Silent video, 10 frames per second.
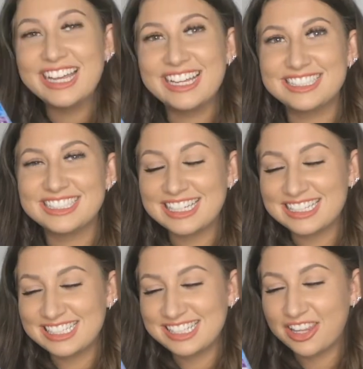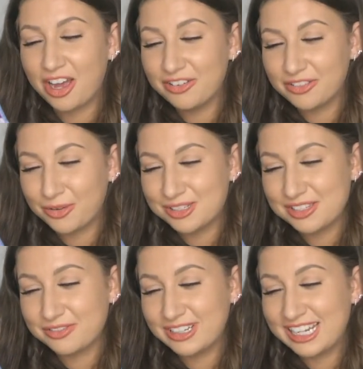it does actually say the overall odds
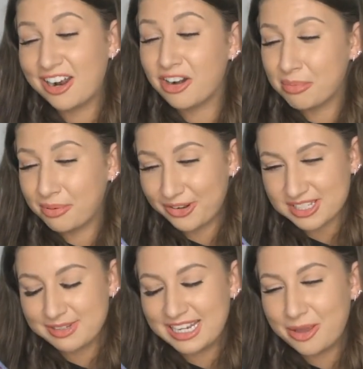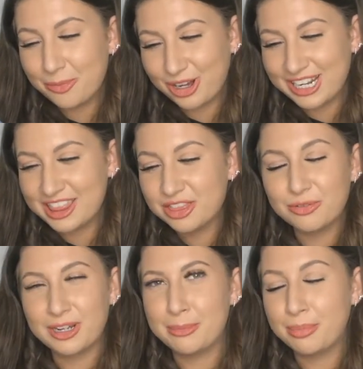of winning are approximately 1 in
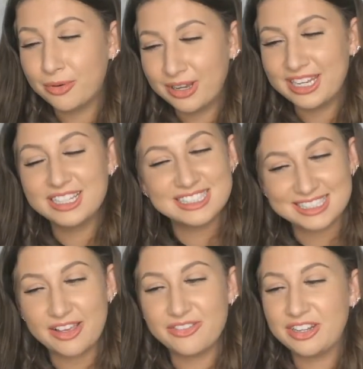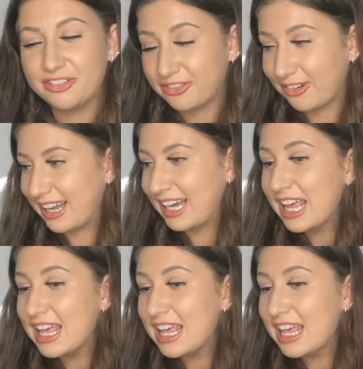3.73.